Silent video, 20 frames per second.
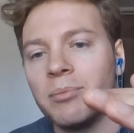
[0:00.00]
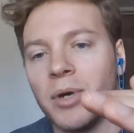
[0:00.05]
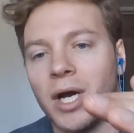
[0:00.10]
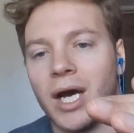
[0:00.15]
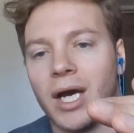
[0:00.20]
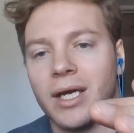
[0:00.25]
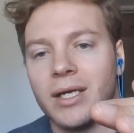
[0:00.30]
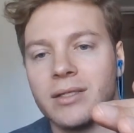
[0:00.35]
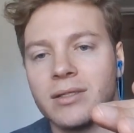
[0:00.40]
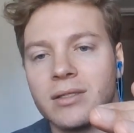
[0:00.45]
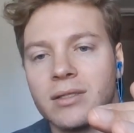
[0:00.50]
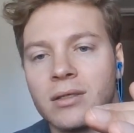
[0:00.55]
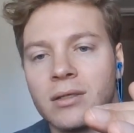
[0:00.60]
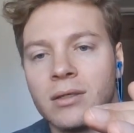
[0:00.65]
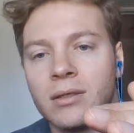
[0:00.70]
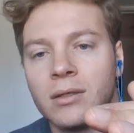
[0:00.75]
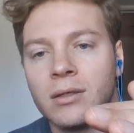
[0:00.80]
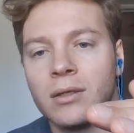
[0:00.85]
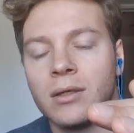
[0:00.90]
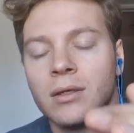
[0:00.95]
buys,
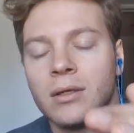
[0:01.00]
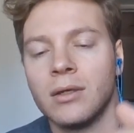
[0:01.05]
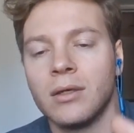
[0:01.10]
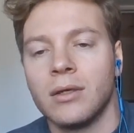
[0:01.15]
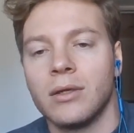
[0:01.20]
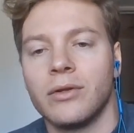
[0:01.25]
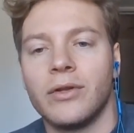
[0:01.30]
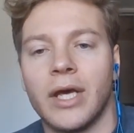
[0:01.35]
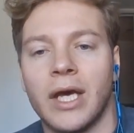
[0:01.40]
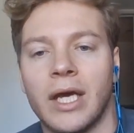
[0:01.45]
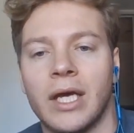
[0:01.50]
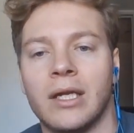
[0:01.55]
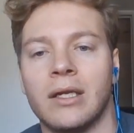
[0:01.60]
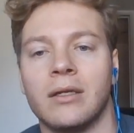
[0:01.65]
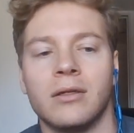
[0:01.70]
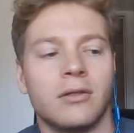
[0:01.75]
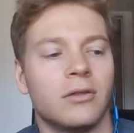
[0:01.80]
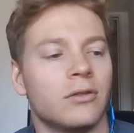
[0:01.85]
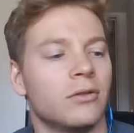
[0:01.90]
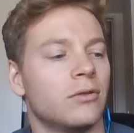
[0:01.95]

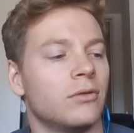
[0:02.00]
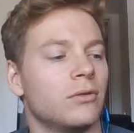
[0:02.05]
then